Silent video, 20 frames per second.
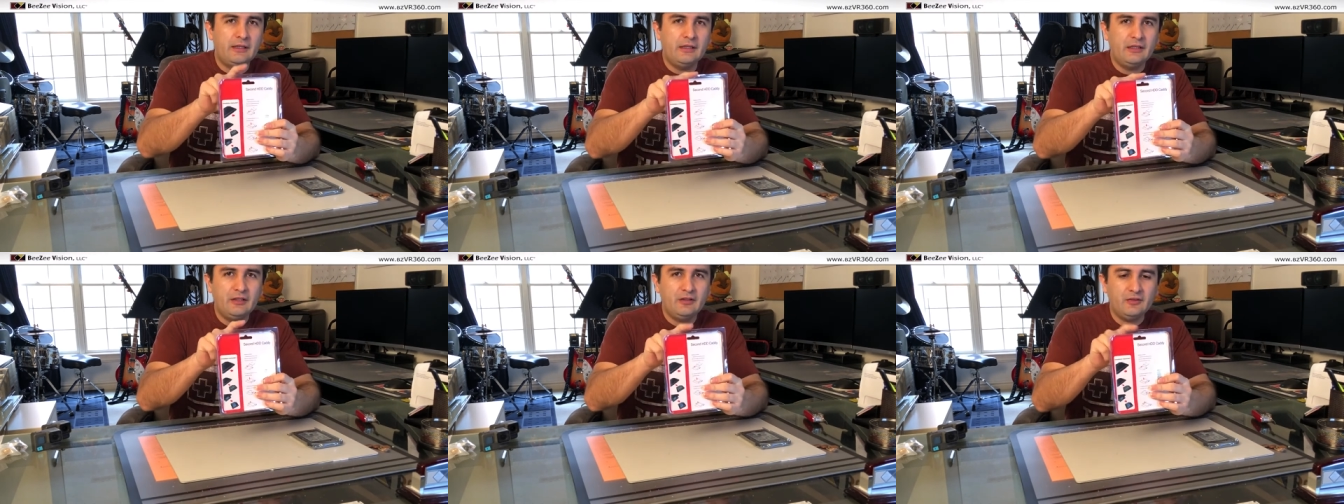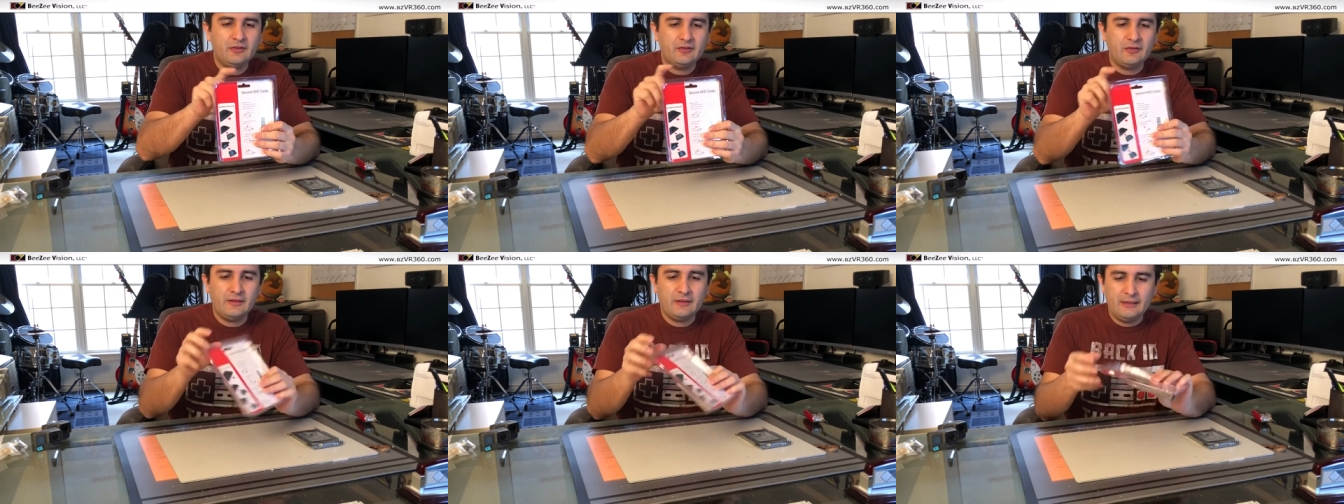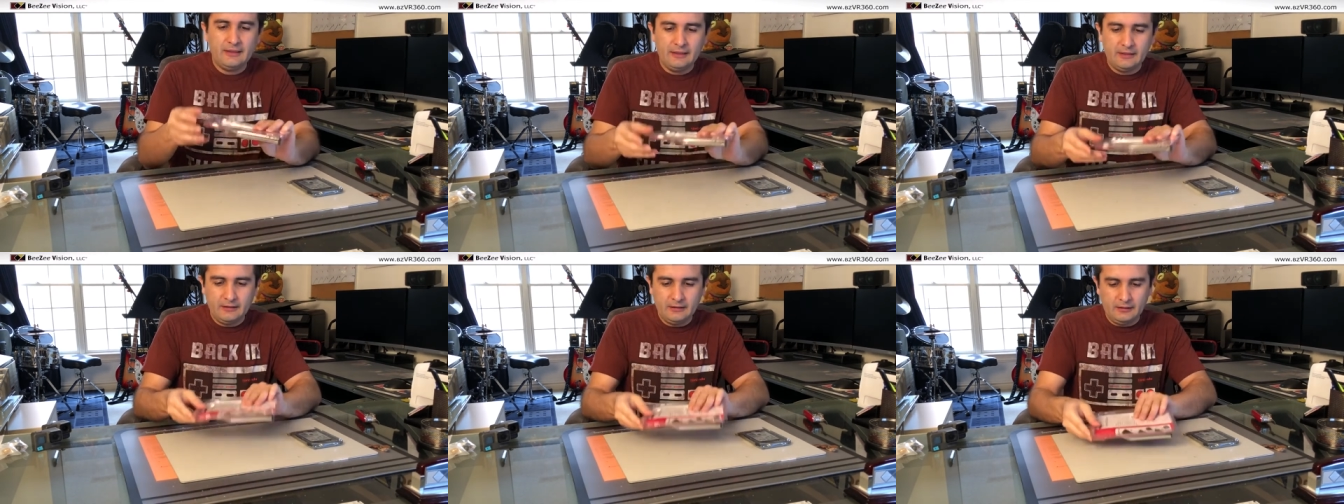this
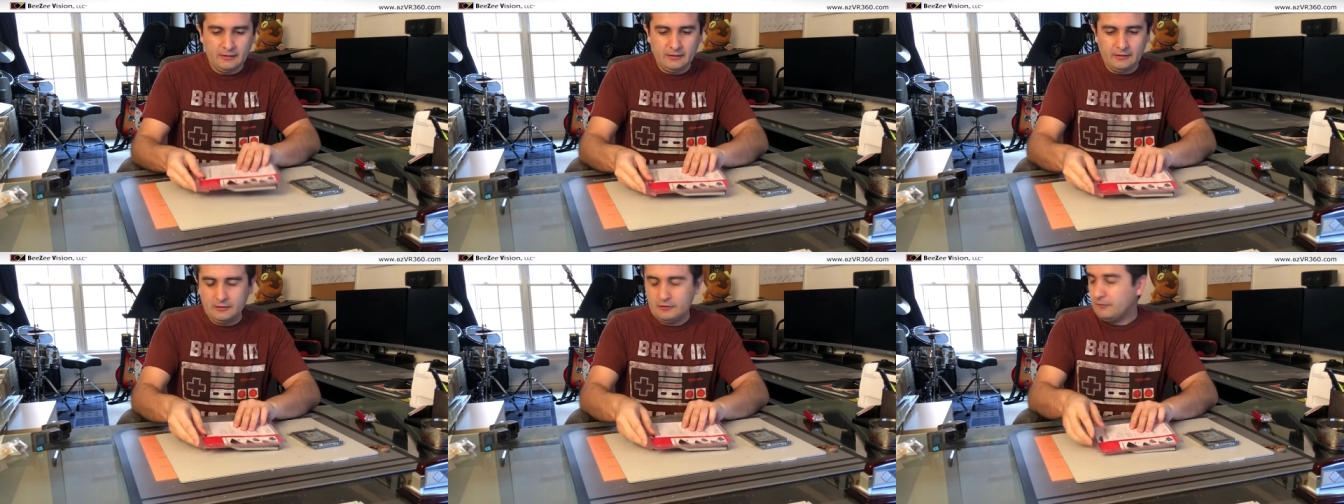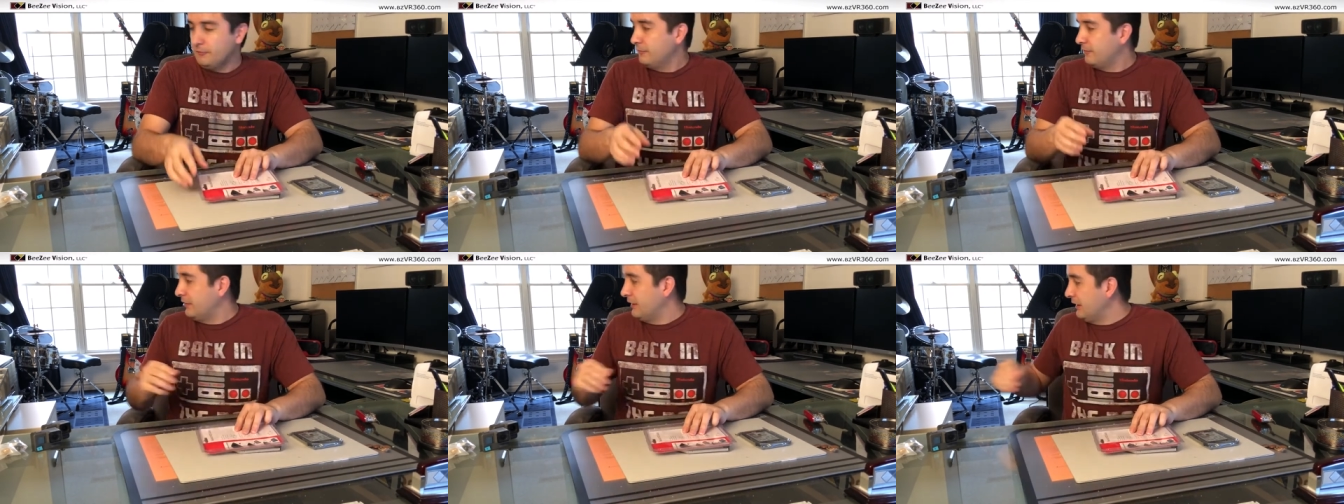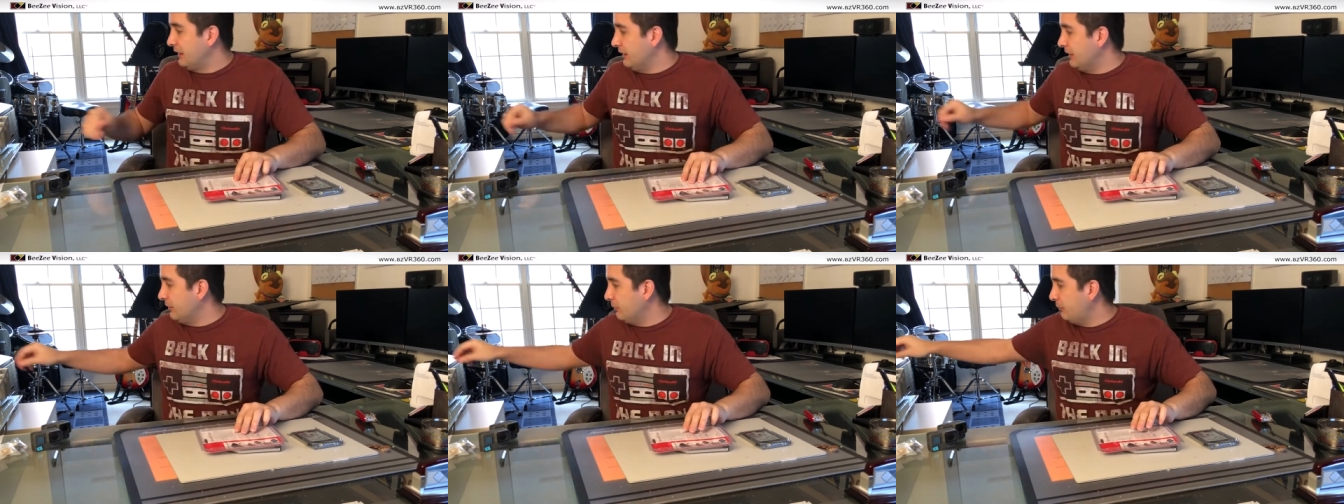thing out of
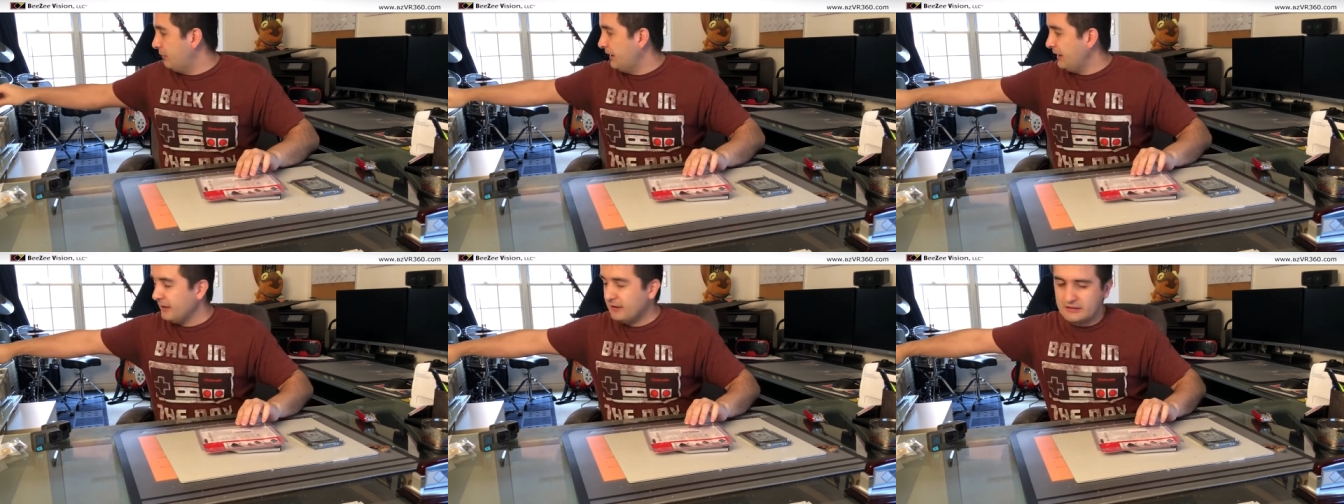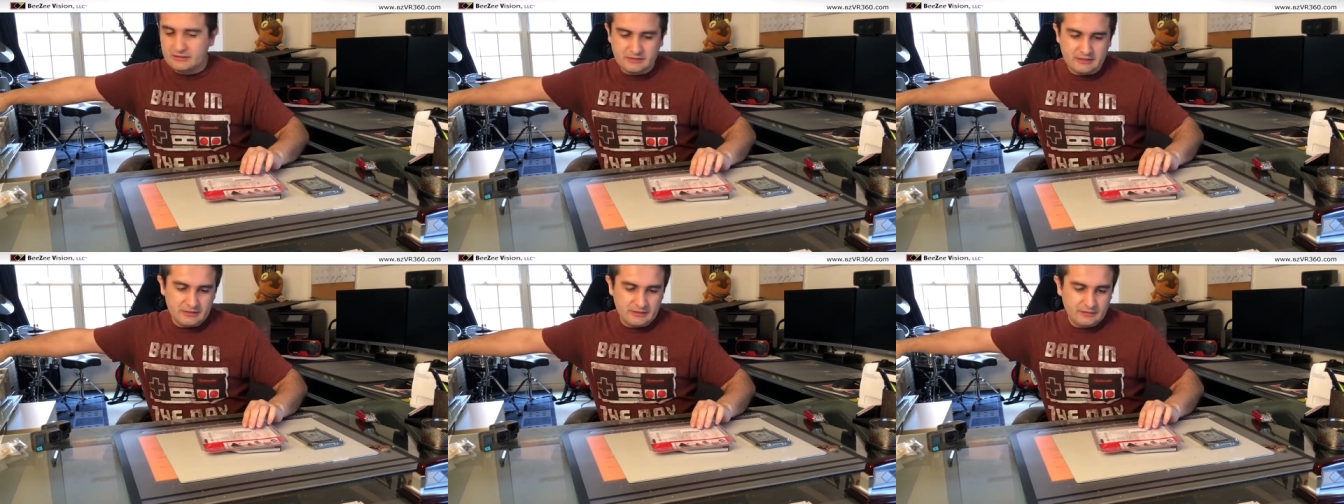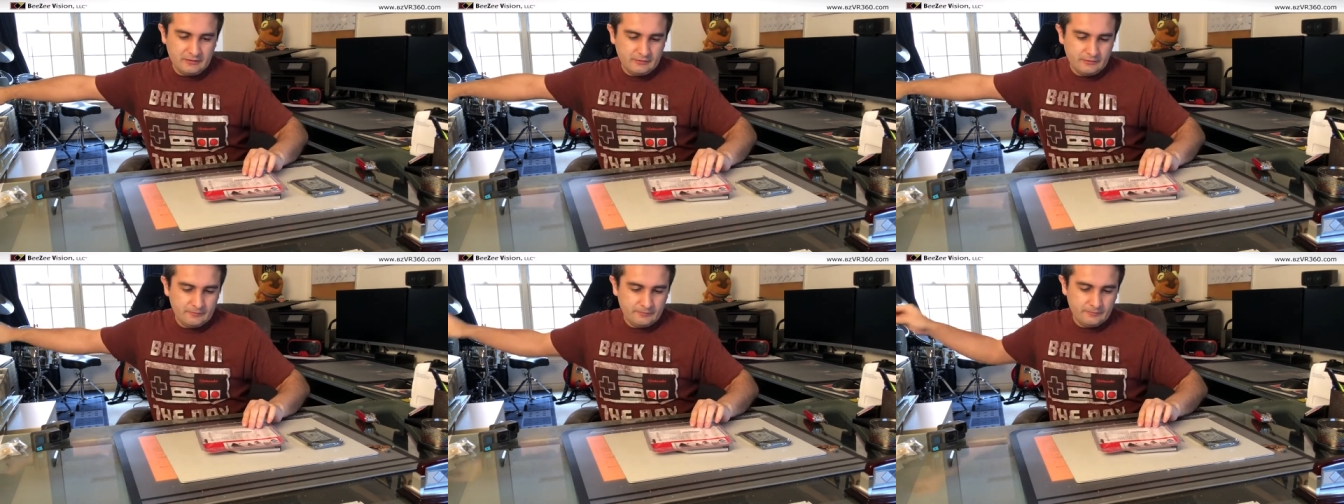the
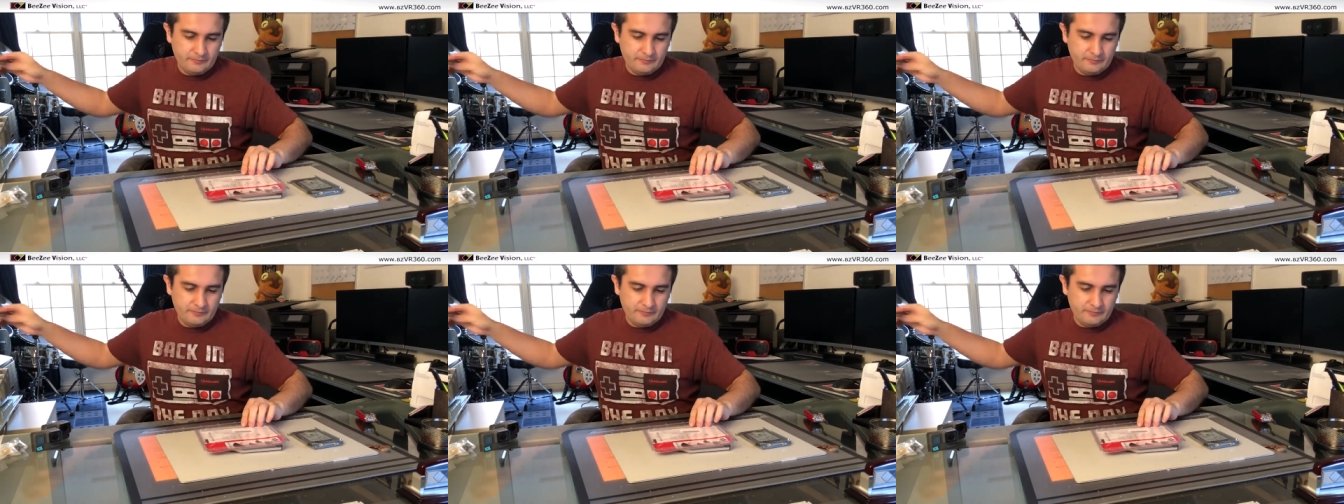packaging.